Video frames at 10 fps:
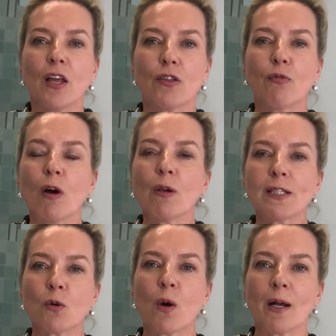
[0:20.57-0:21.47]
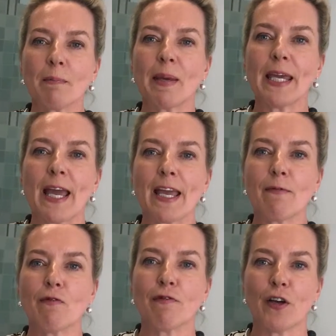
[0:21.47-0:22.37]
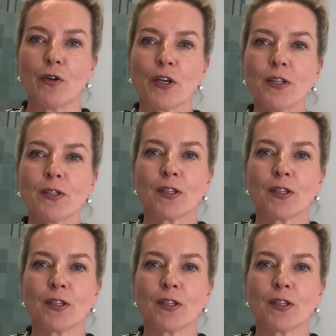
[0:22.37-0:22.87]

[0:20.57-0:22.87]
The role is quite PA in focus,